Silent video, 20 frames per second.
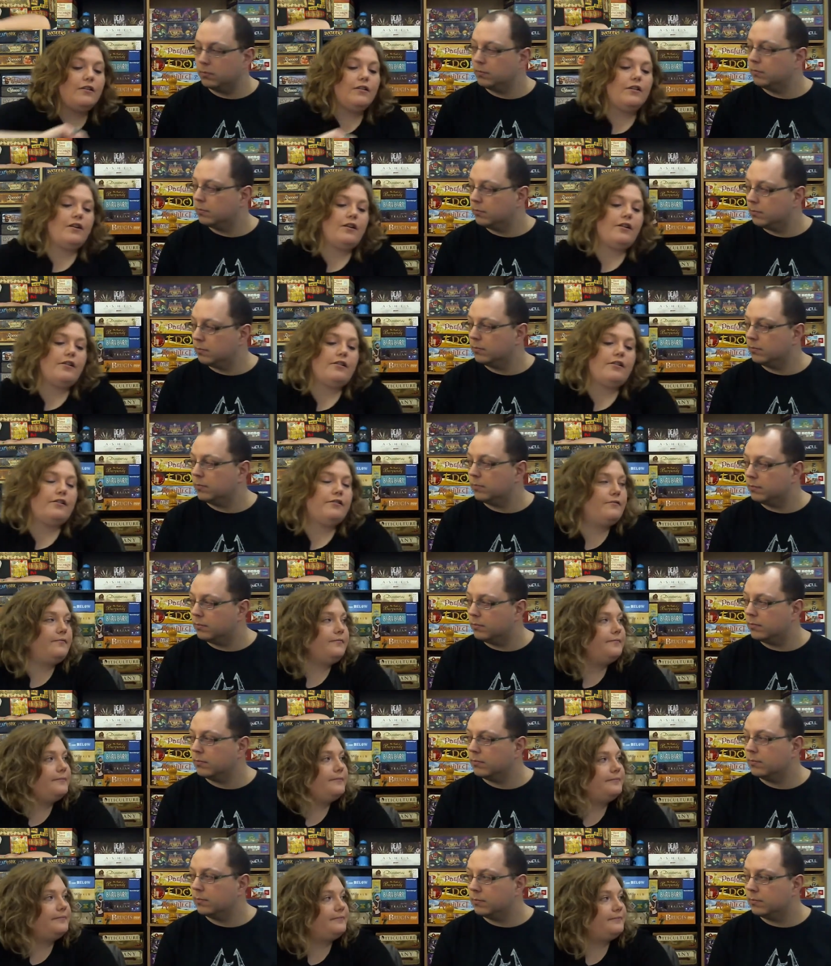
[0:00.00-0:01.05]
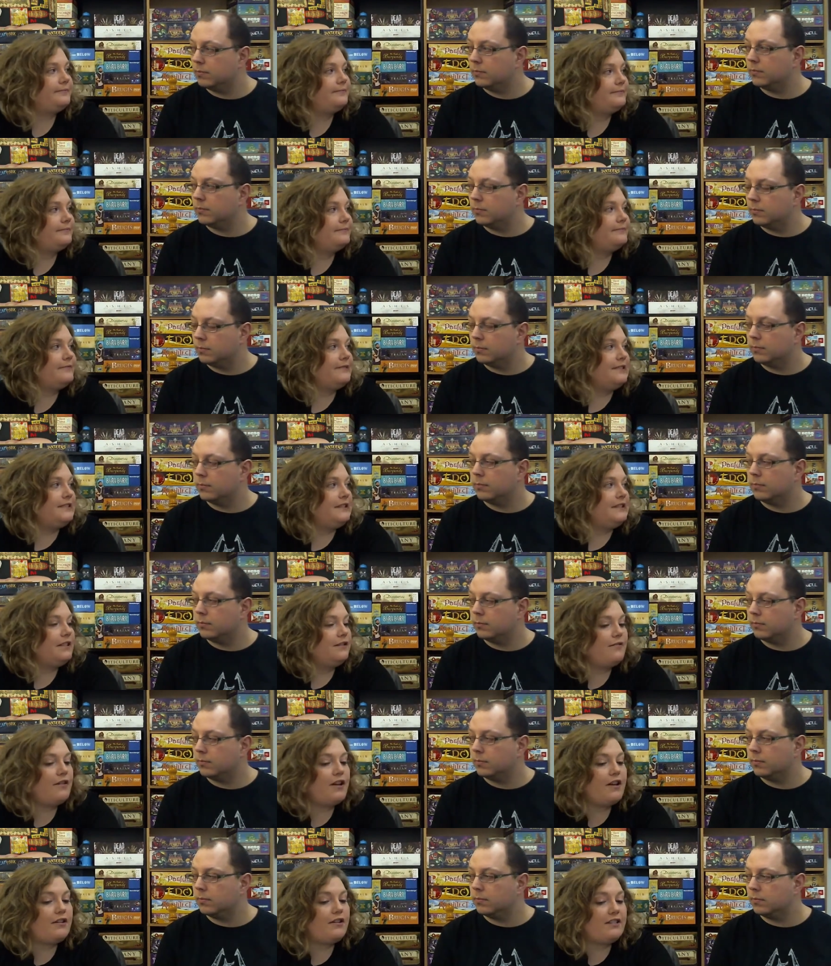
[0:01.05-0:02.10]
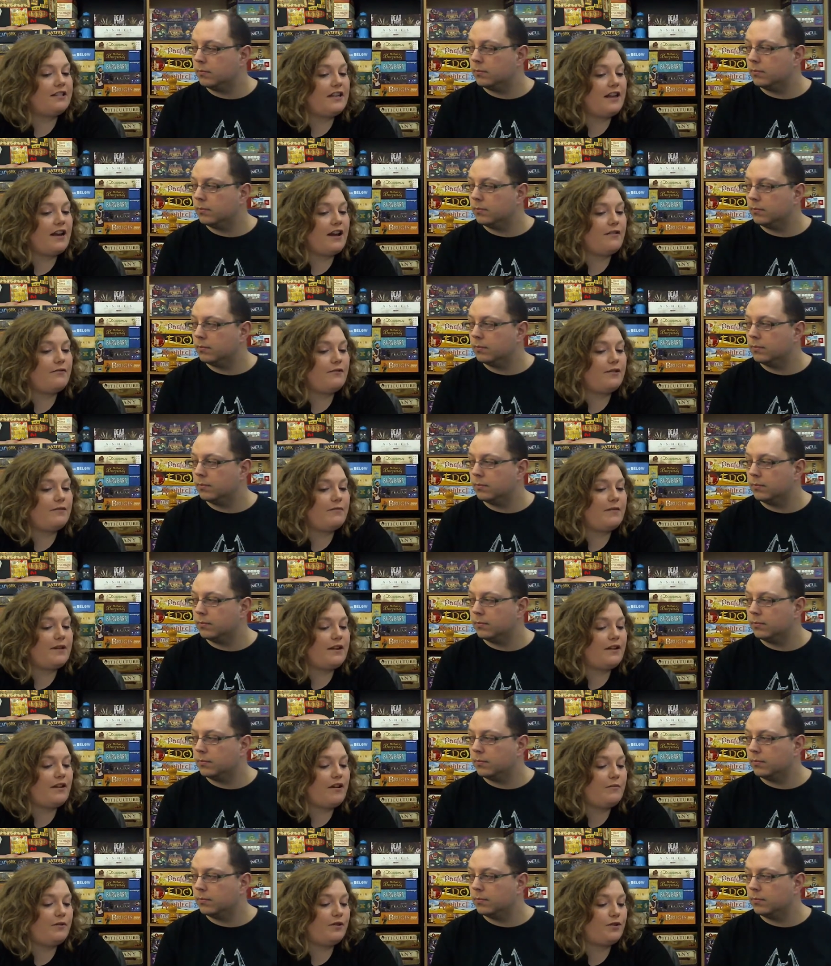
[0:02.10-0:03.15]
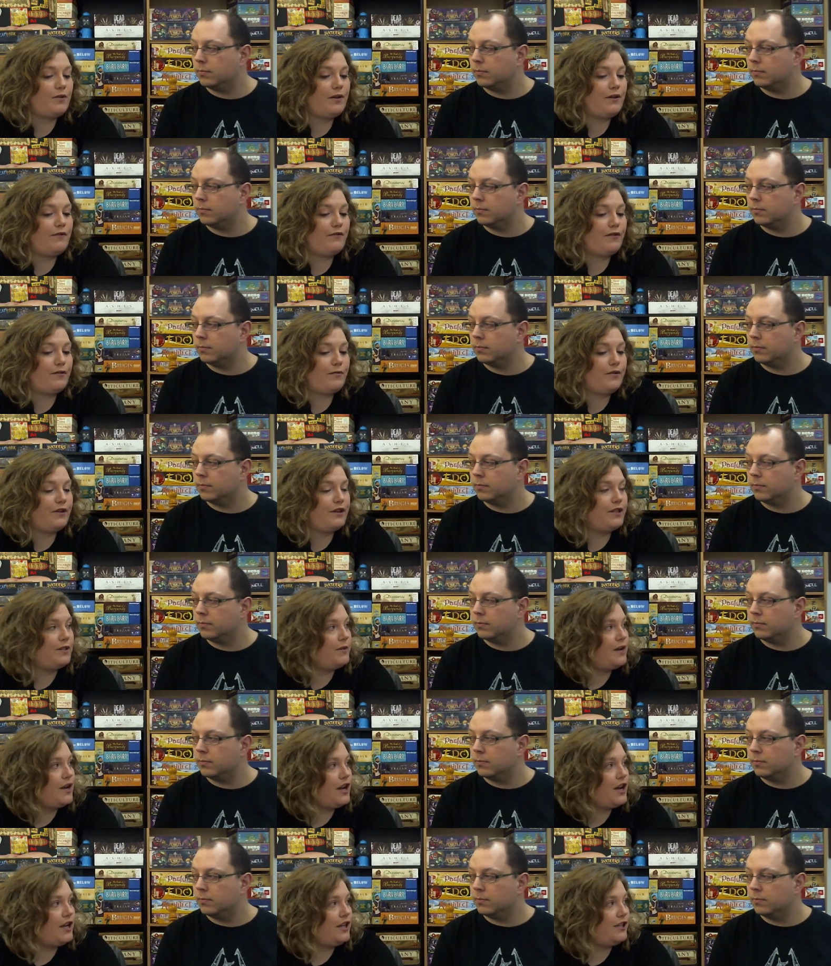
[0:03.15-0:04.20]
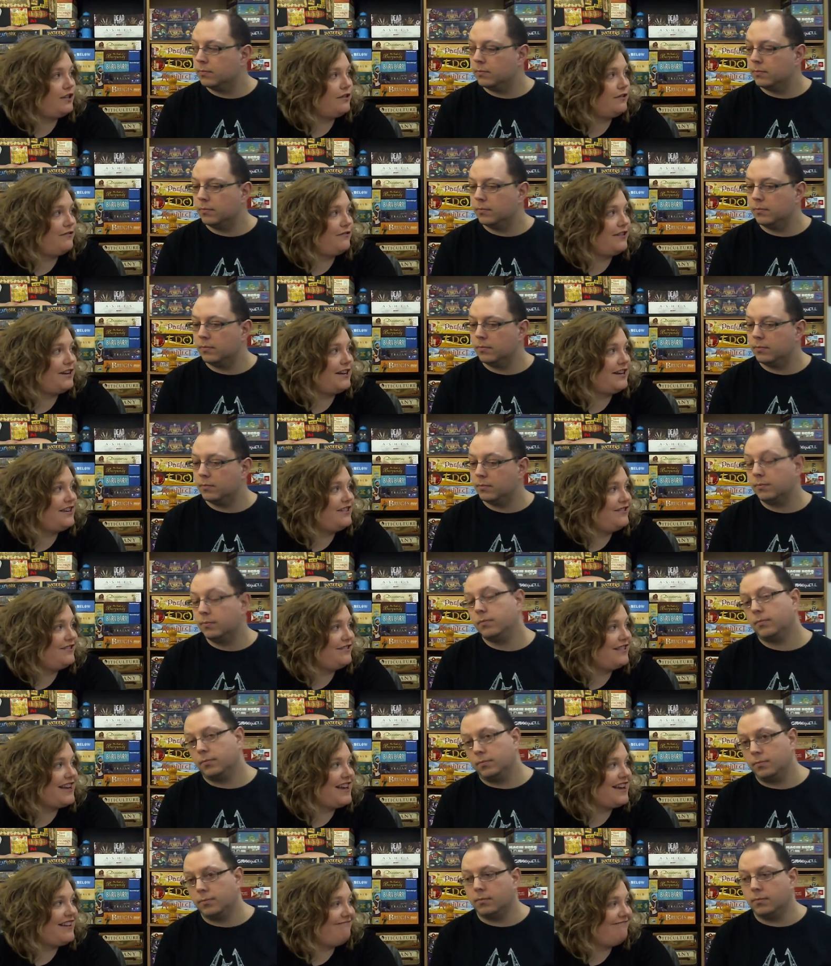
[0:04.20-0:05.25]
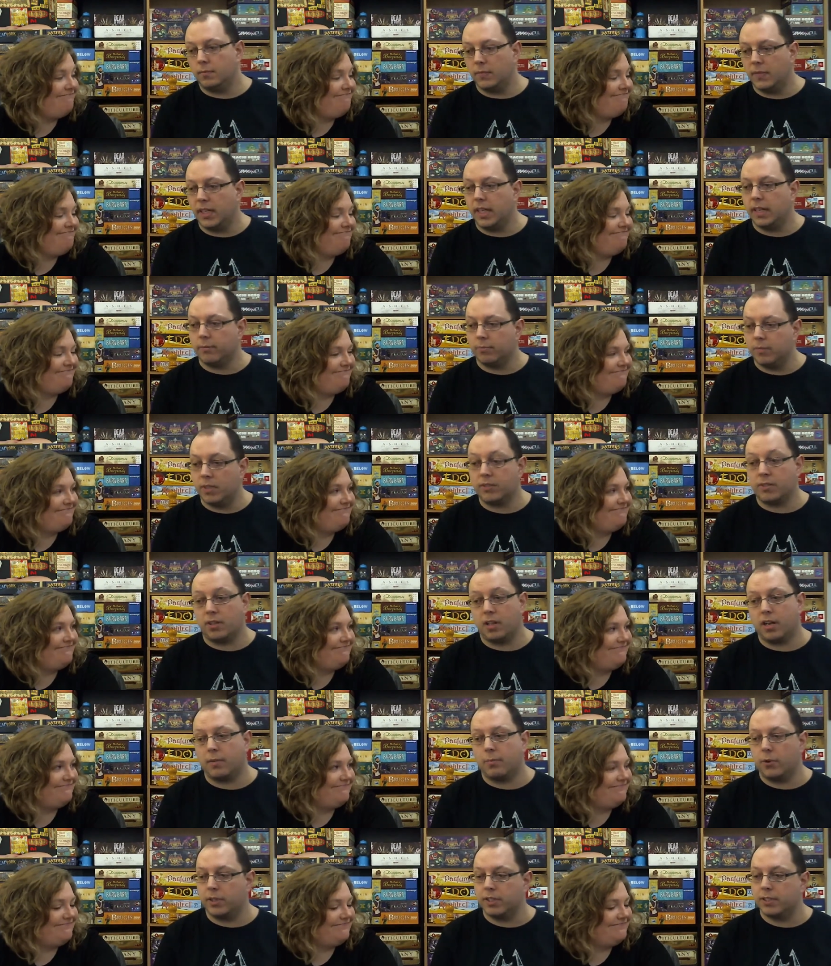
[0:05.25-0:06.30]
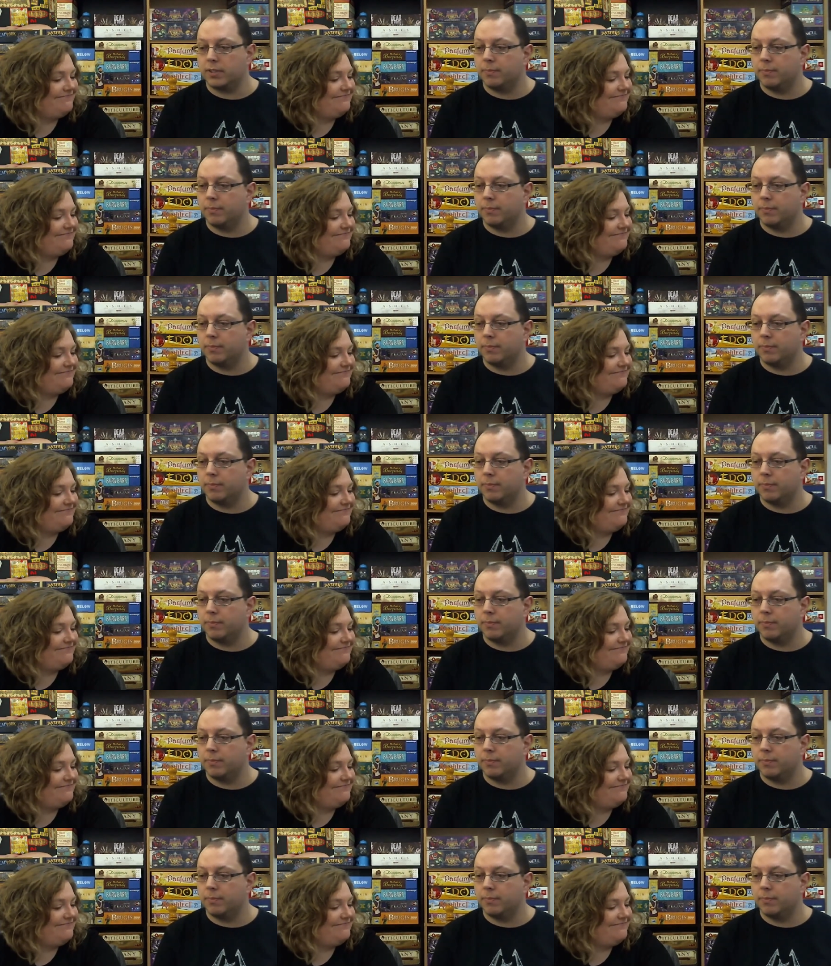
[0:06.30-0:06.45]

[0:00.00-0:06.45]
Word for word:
Speaker 1: Oh. Well, see, I would have been almost 24 points behind you if I didn't do that.
Speaker 2: Yeah, that was a lot of points.